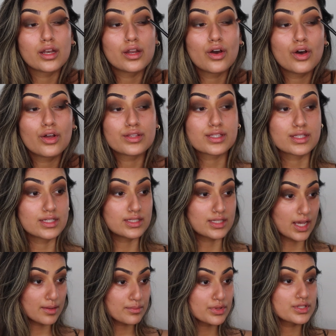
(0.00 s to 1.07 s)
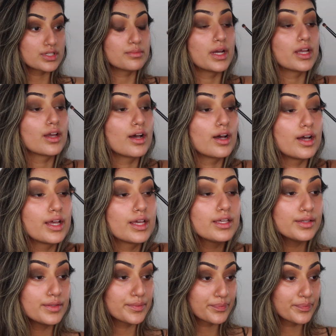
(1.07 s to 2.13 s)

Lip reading: enhance the depth to my eye.